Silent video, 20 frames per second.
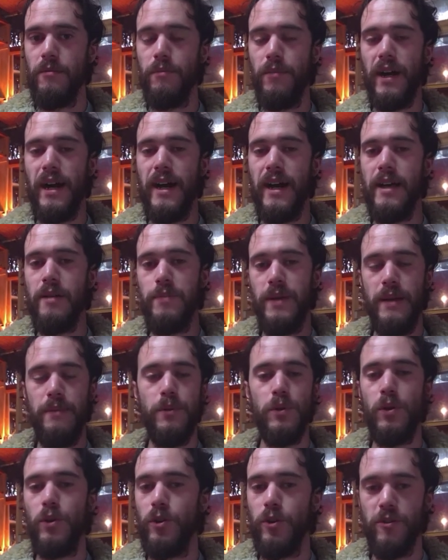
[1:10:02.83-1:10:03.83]
by
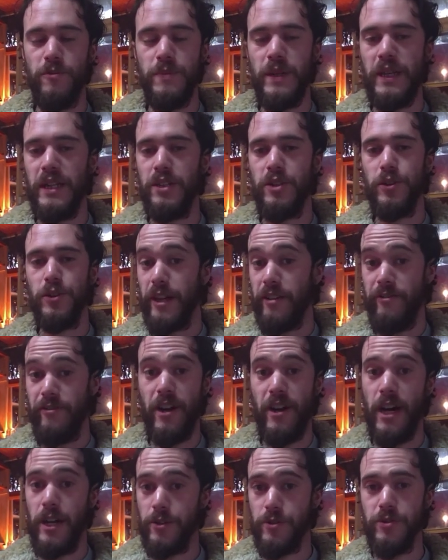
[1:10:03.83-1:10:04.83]
people who have been doing it
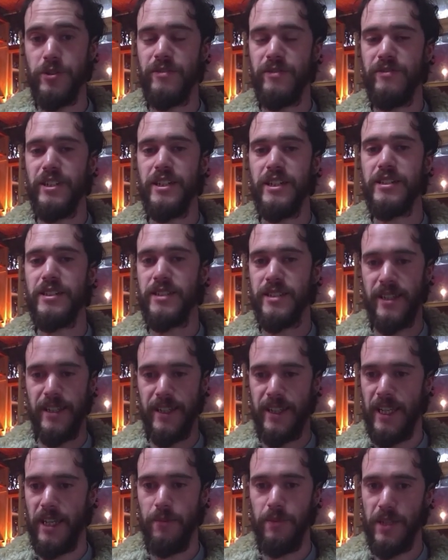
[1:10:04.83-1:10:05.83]
for hundreds of years and they
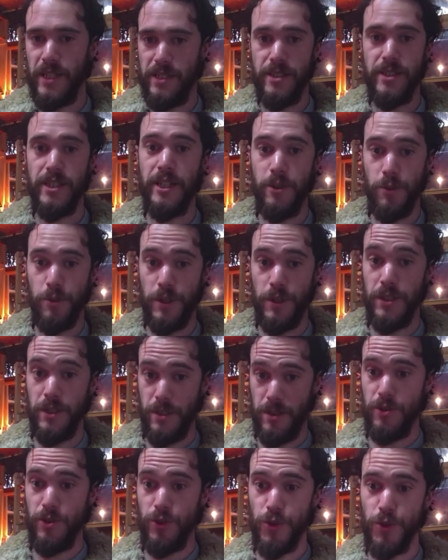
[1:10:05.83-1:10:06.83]
keep their secrets
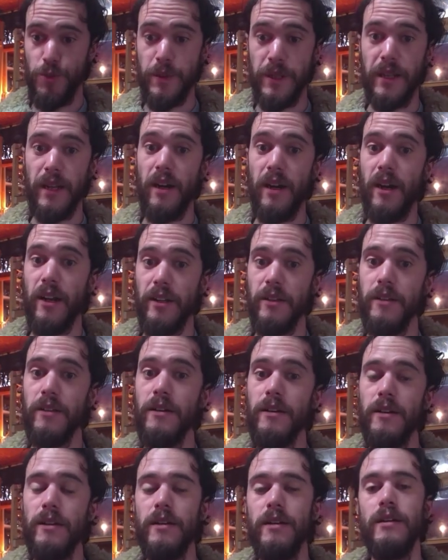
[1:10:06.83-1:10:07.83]
super guarded.
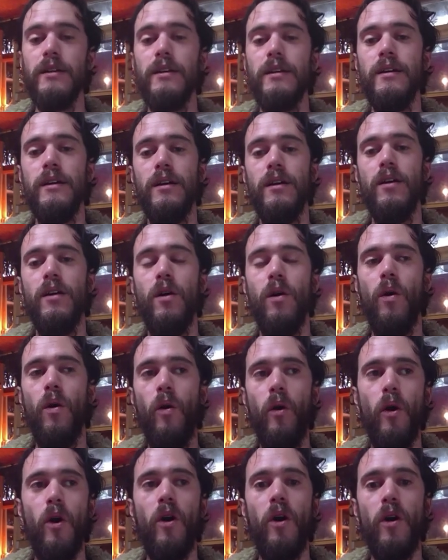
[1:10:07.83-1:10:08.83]
Mm-hmm
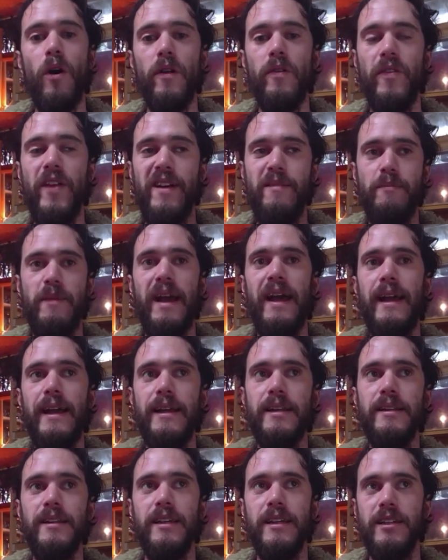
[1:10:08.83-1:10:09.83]
or they're
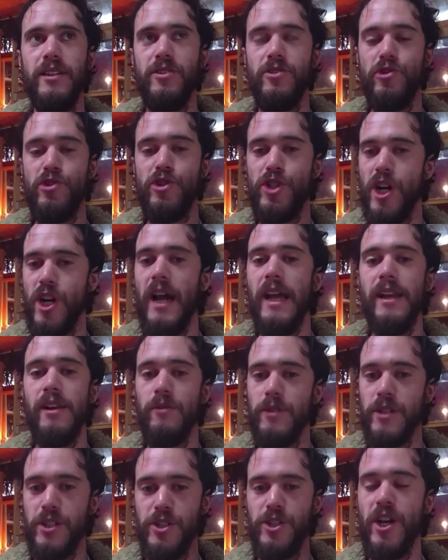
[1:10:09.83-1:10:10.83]
made in
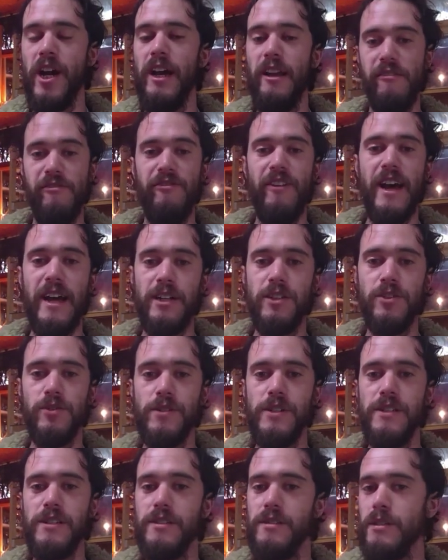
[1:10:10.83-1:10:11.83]
China in giant
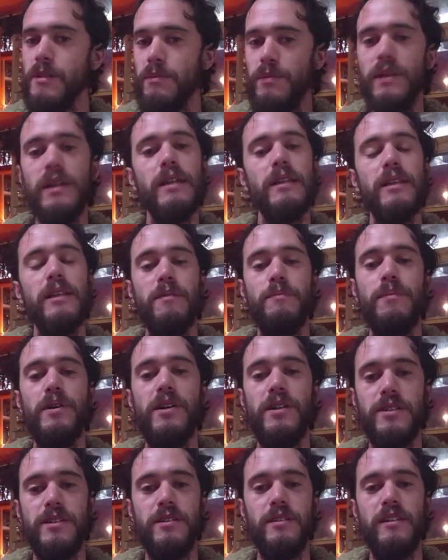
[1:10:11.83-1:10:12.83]
factories completely
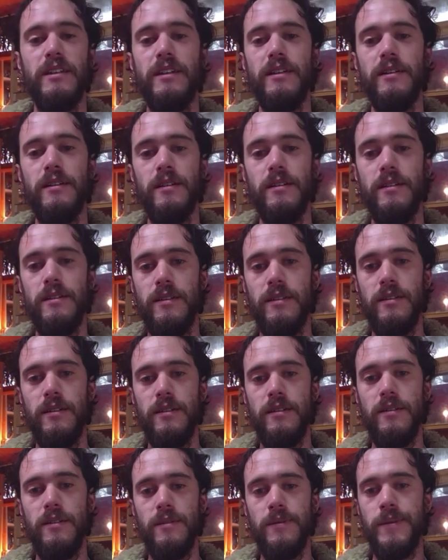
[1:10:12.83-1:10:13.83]
impersonally.
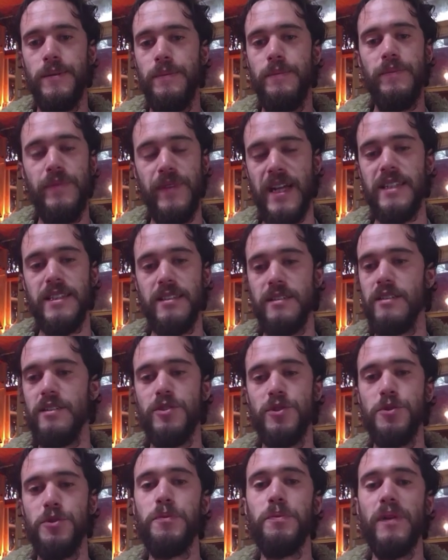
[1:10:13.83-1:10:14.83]
Right. That's, that's what
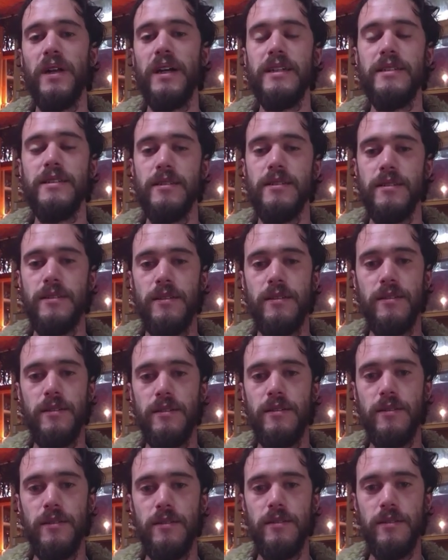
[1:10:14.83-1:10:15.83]
I two- assumed
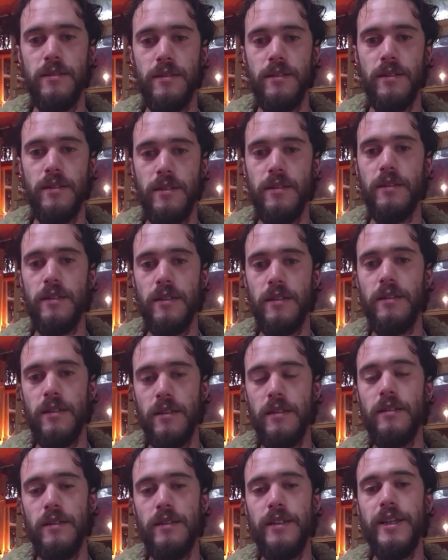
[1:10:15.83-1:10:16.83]
most of it
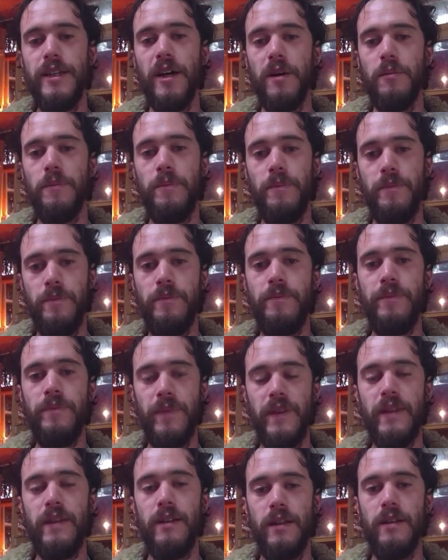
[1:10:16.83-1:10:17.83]
was. Yeah.
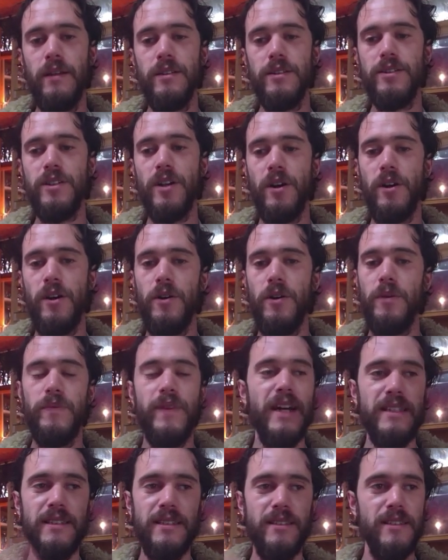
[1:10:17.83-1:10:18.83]
Yeah. So
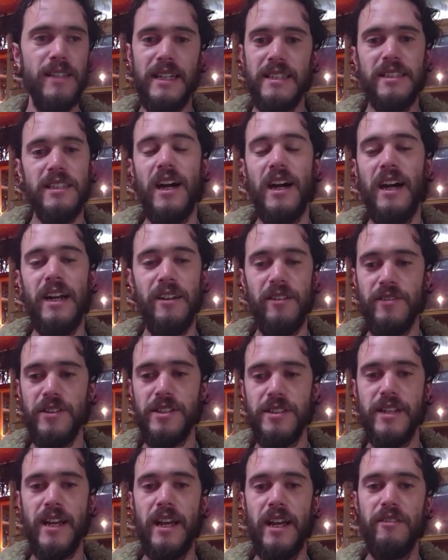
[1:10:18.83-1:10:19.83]
that's that's kind of the
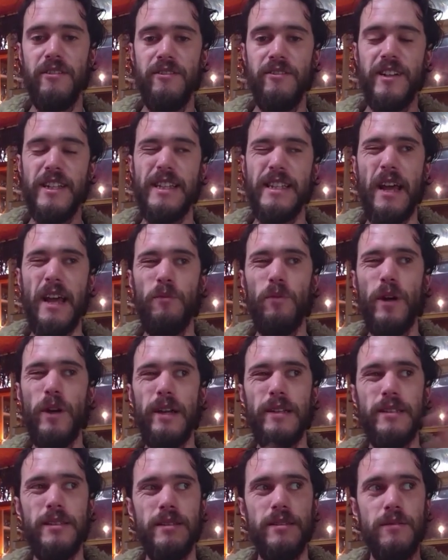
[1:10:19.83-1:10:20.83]
state of affairs, and
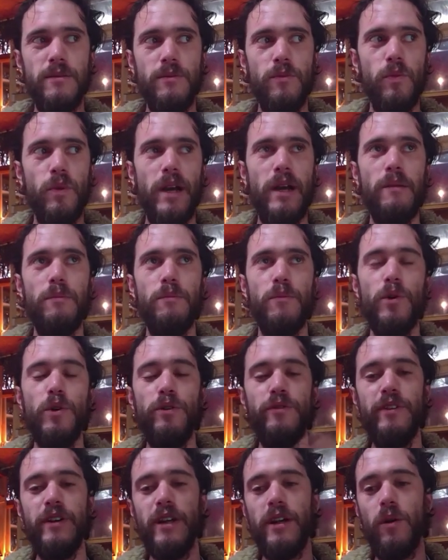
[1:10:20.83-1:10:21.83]
we're we're
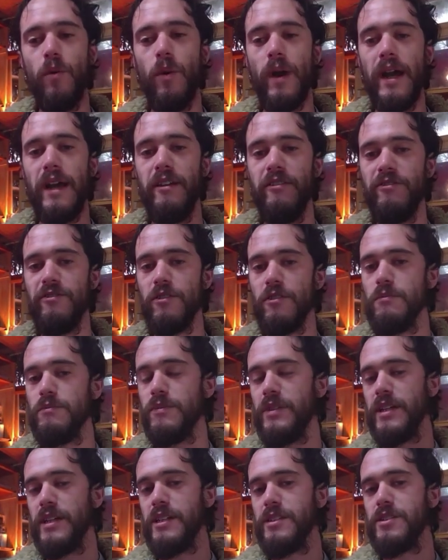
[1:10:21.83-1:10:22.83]
moving away from
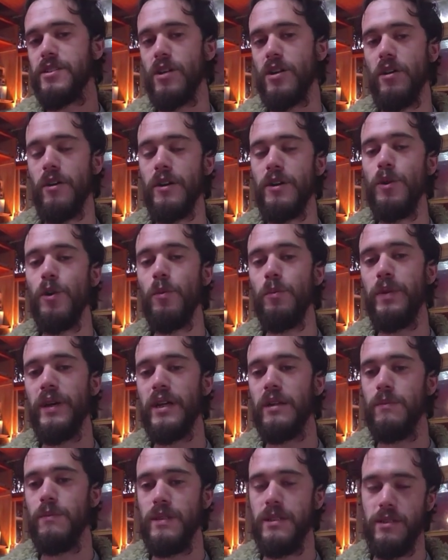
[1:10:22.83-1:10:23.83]
the historical
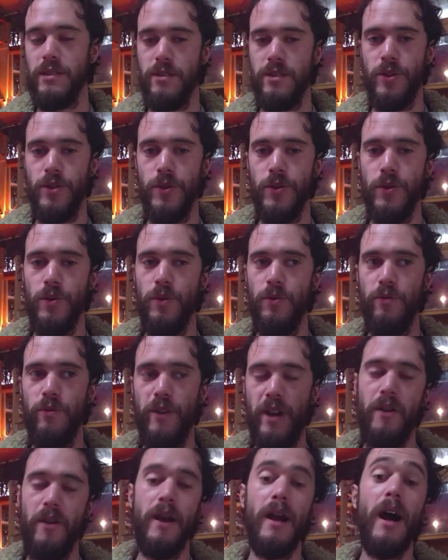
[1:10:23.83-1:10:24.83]
pigments to
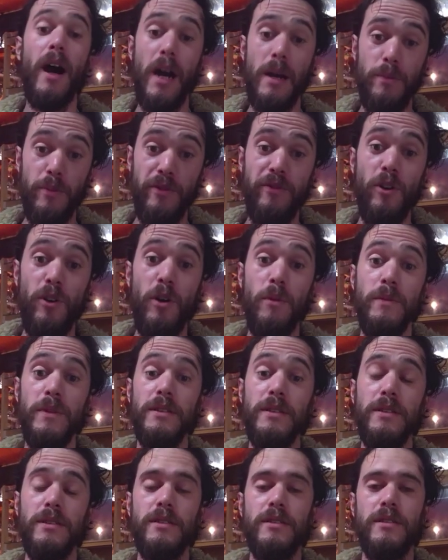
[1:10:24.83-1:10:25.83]
very high
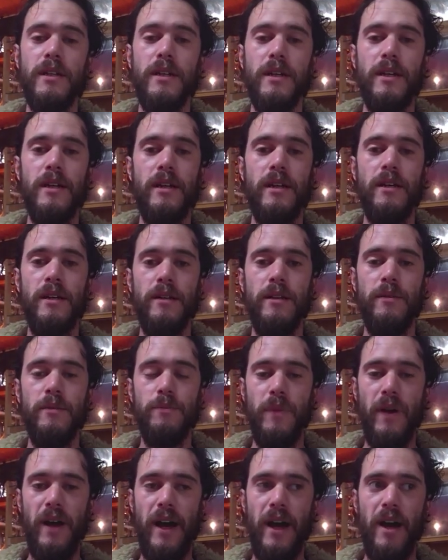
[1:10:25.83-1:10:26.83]
performance
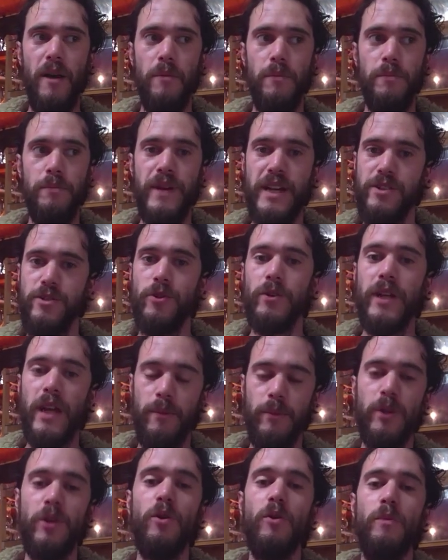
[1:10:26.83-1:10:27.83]
um,
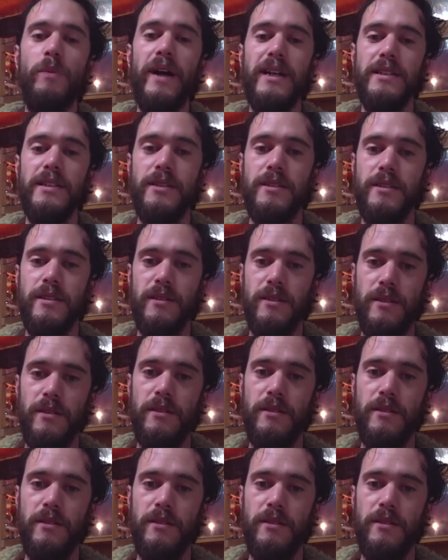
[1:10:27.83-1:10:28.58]
petrochemical based